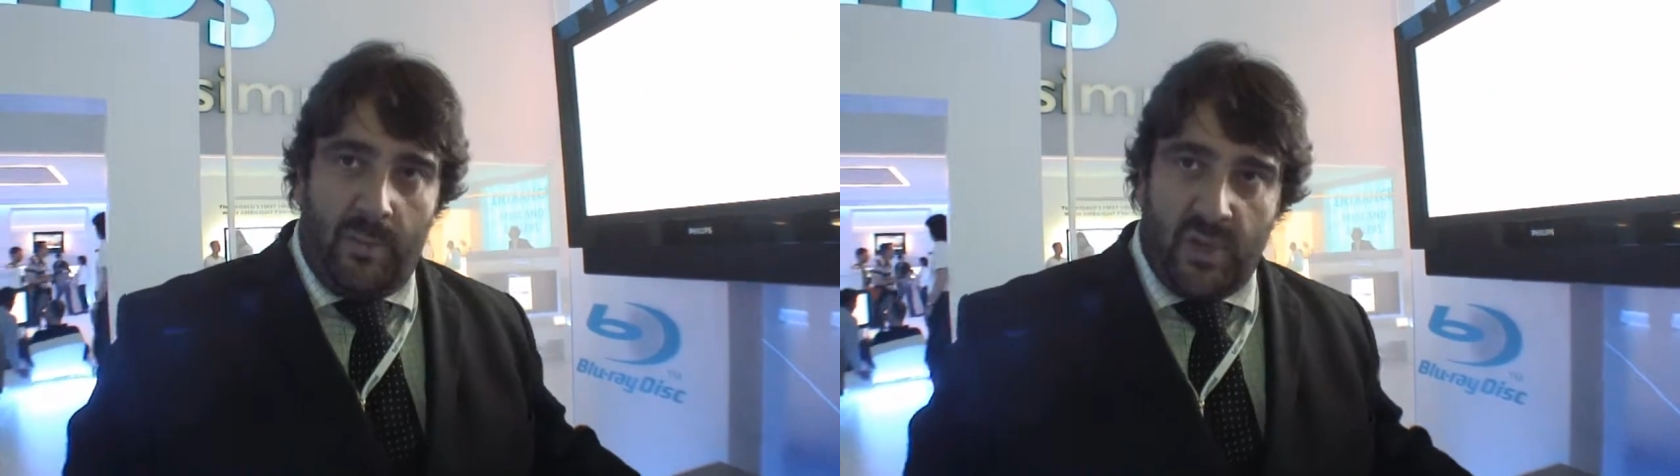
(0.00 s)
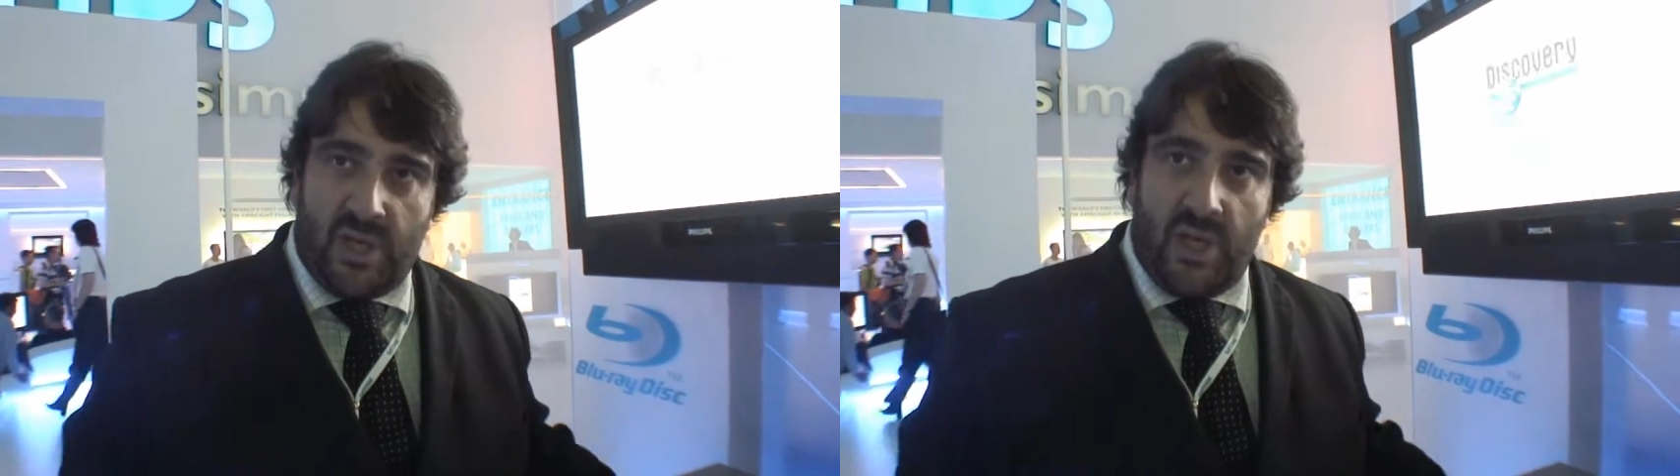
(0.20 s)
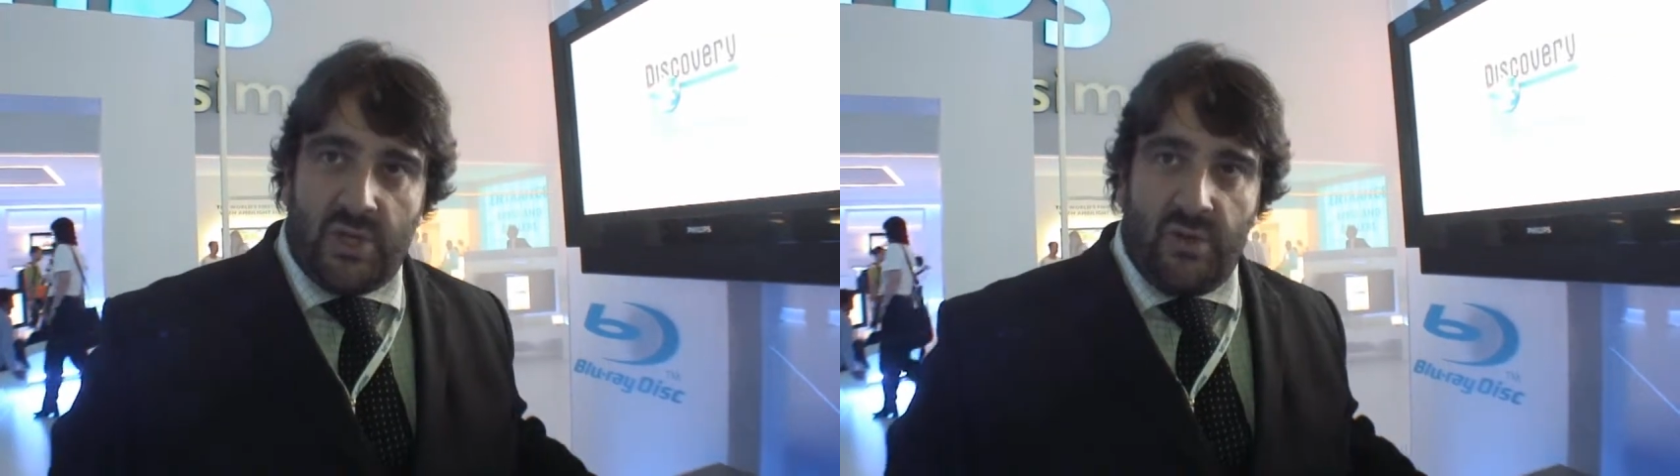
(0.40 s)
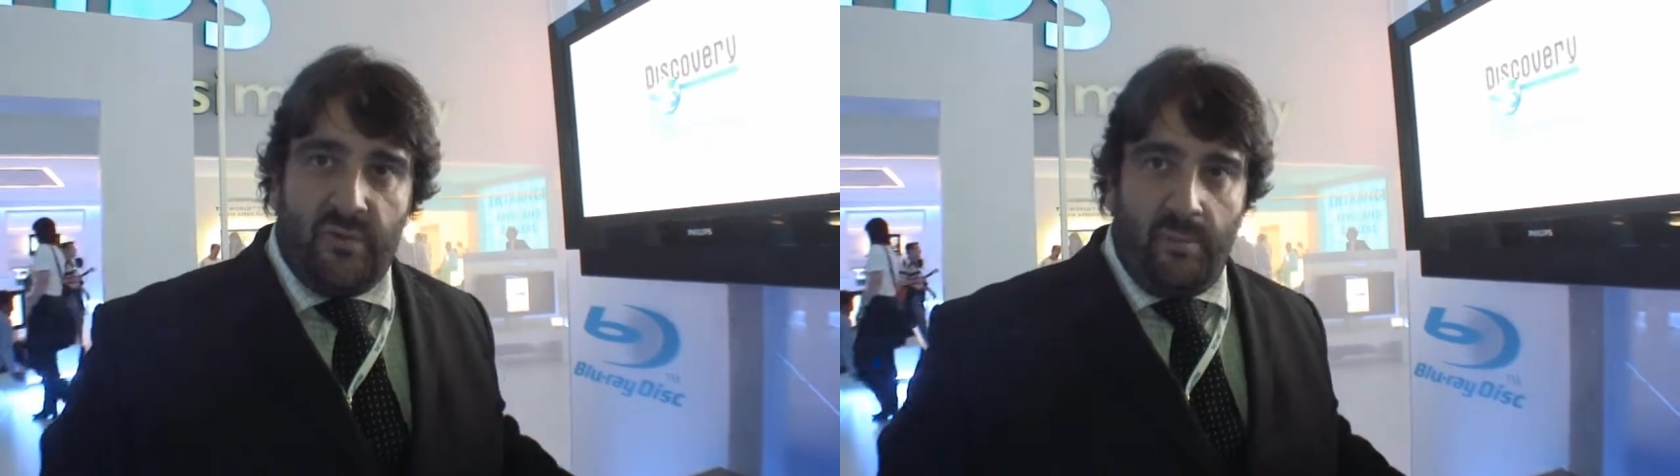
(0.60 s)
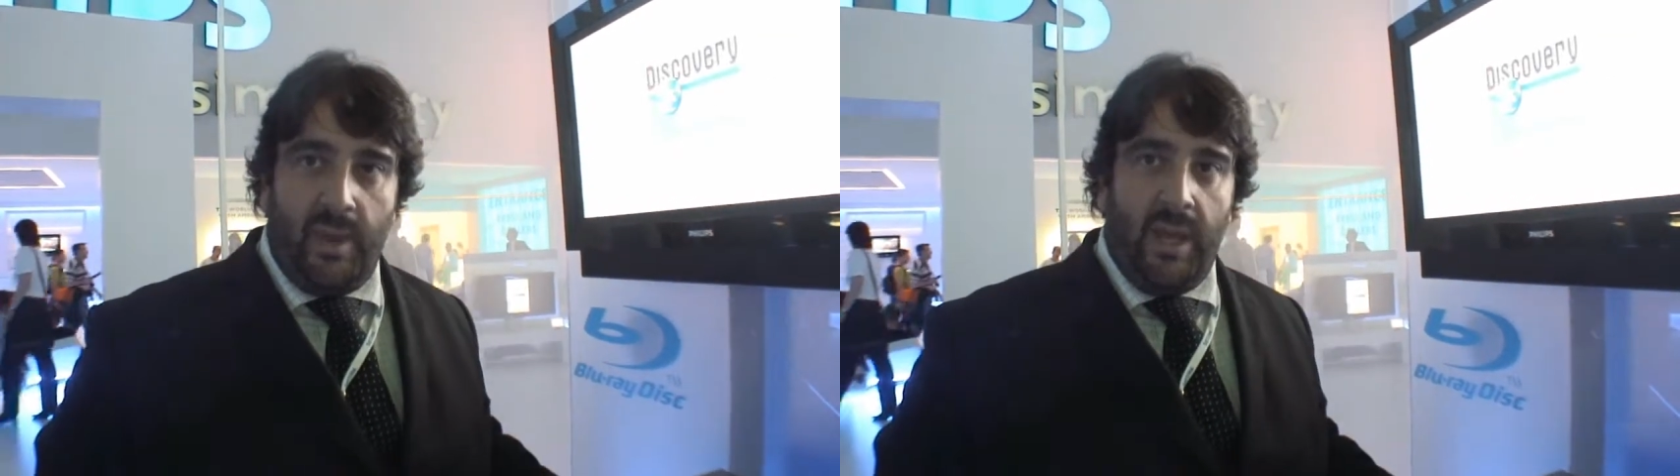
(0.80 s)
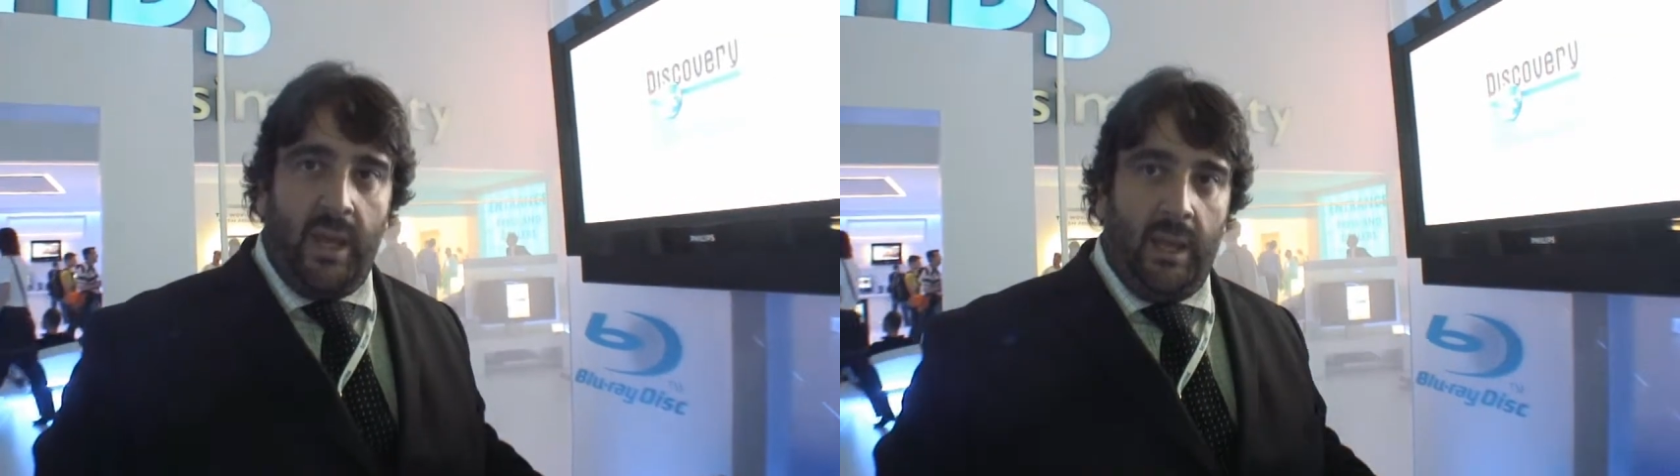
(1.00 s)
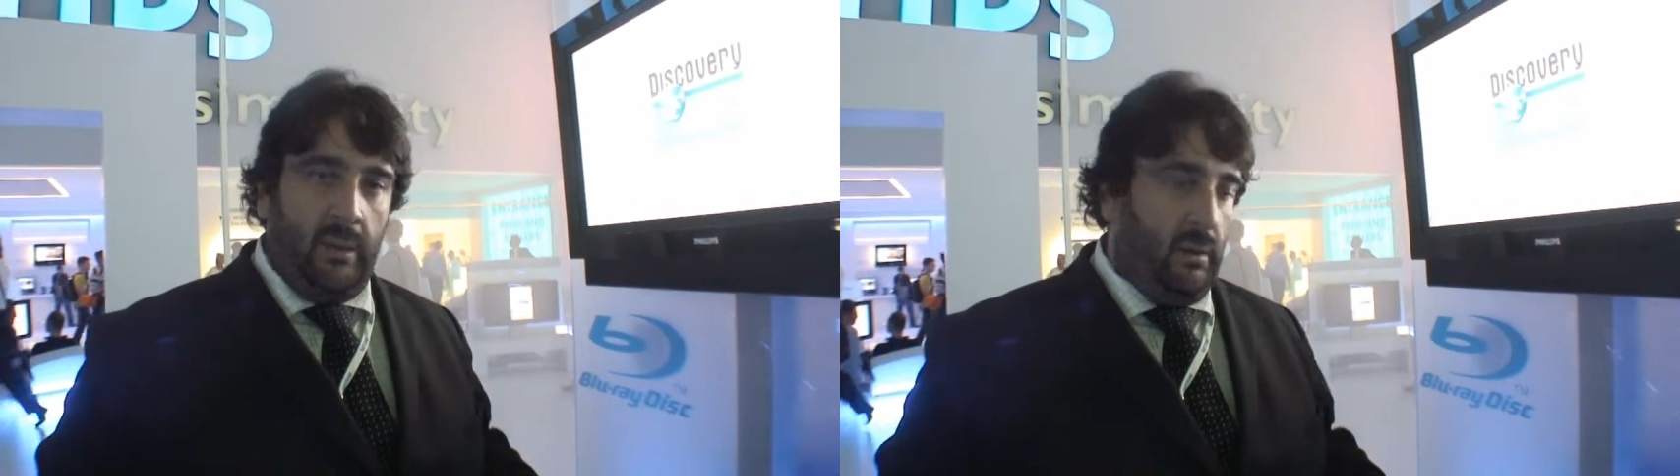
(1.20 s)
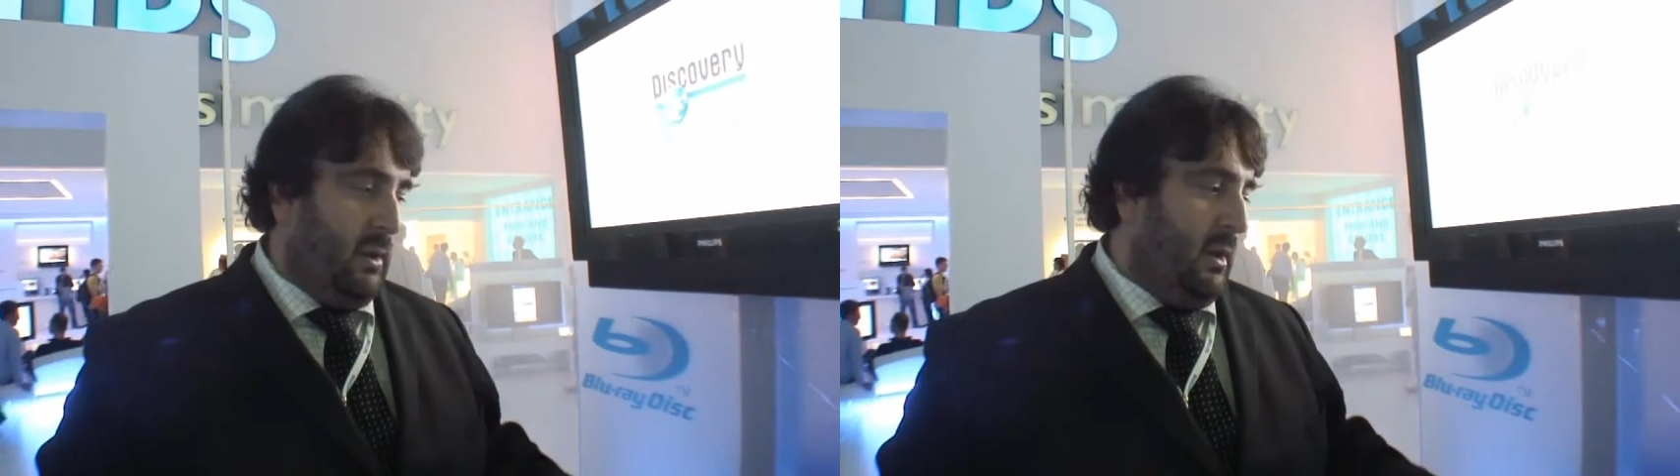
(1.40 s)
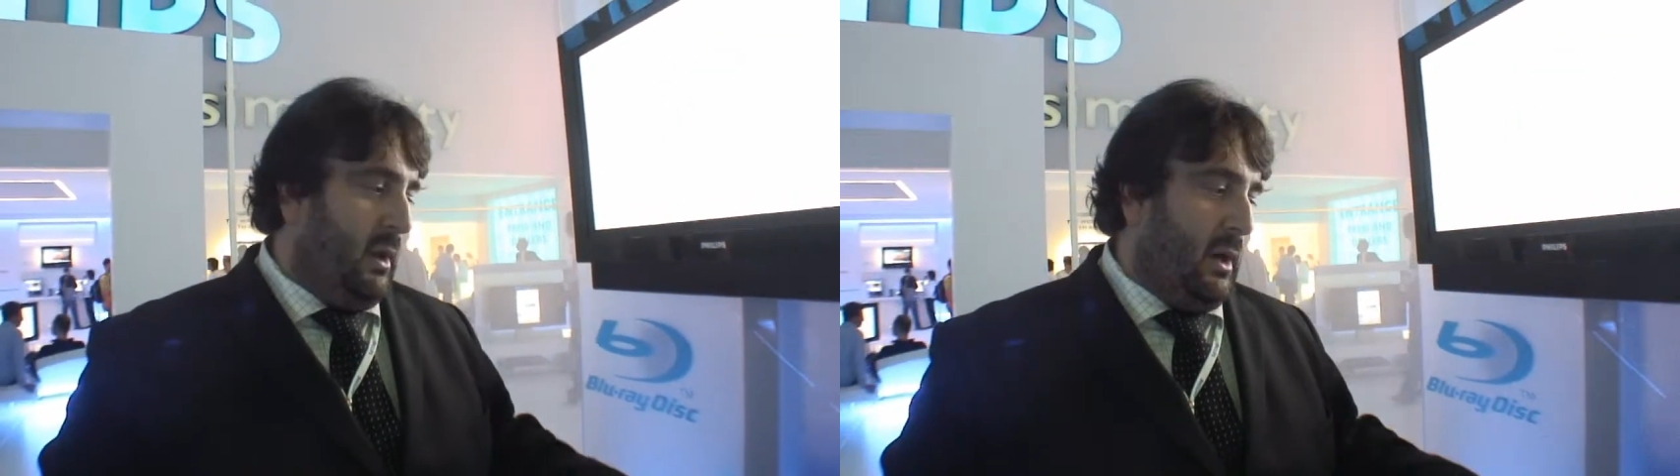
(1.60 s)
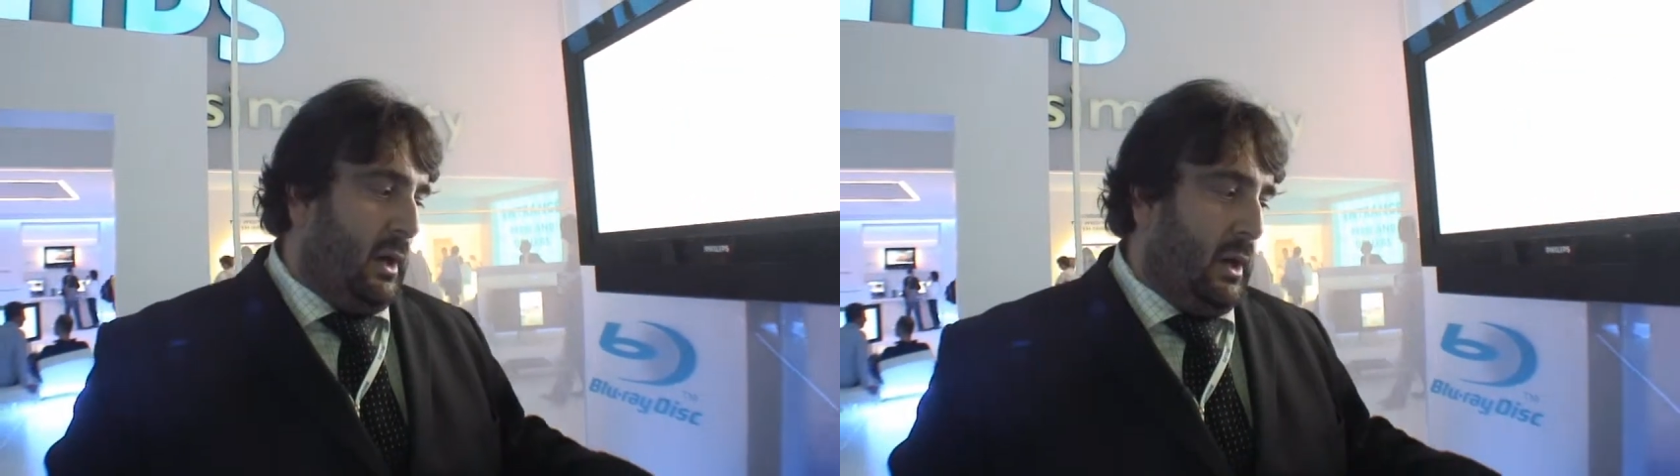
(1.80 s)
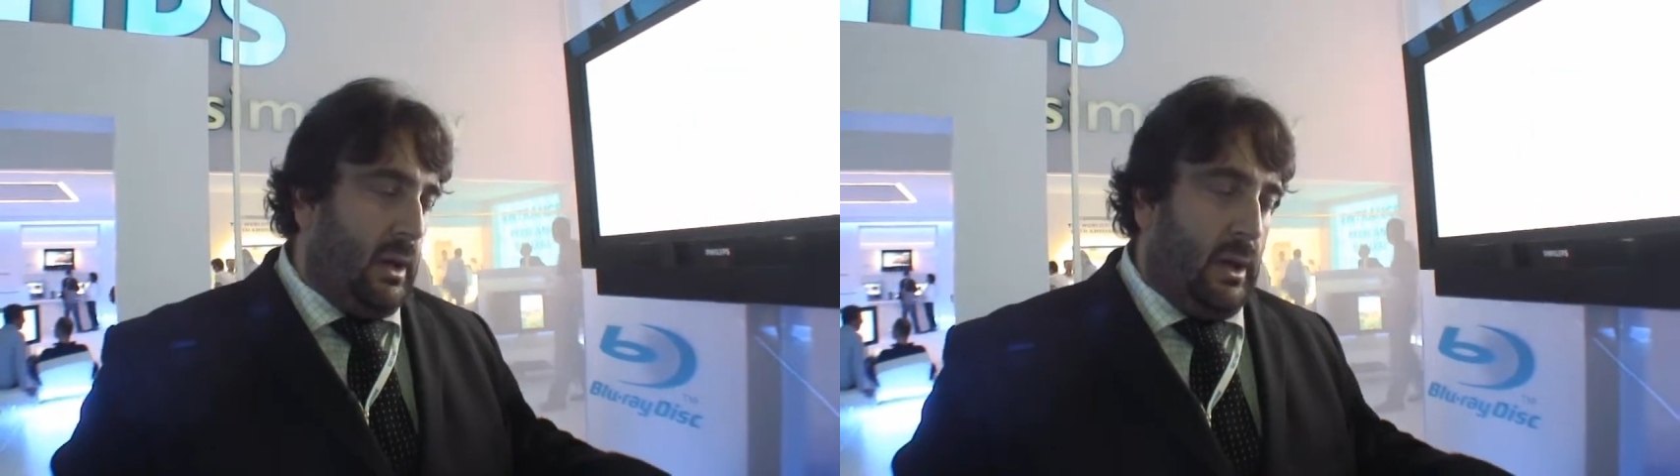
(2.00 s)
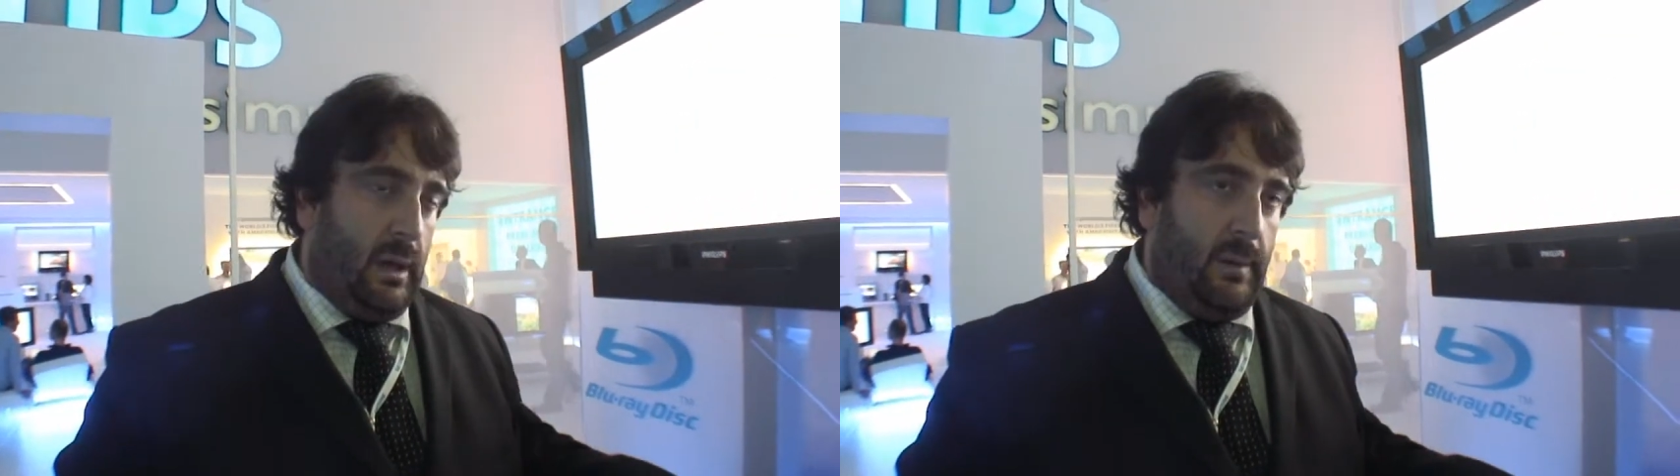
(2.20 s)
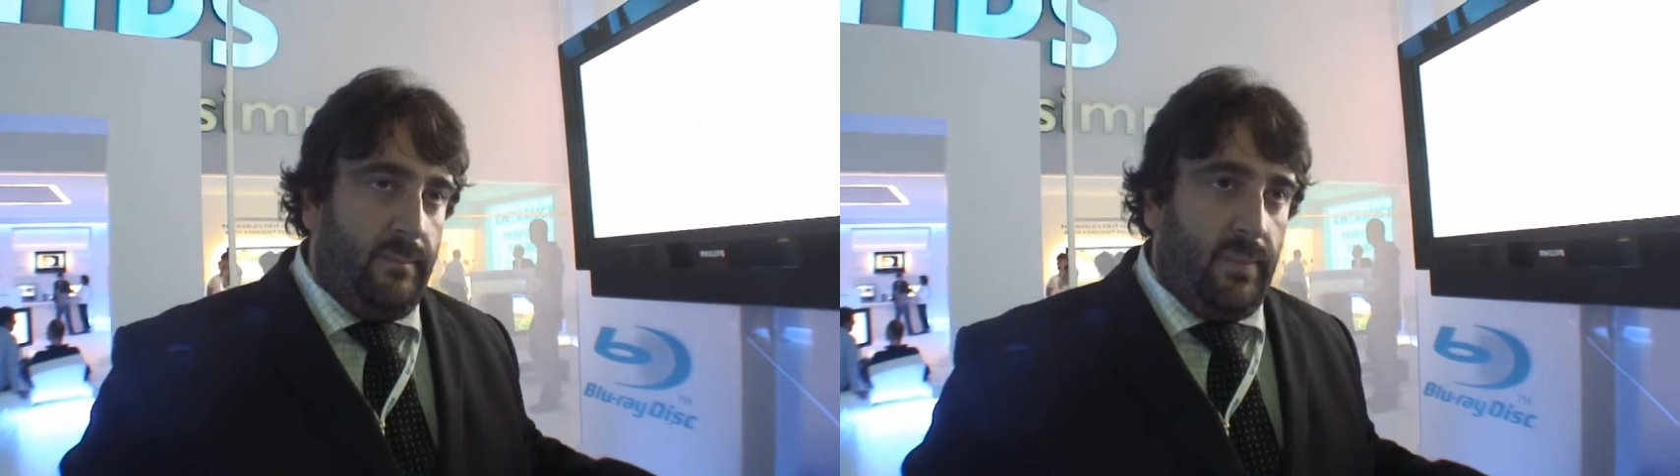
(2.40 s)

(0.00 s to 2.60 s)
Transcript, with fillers: reputation for being um,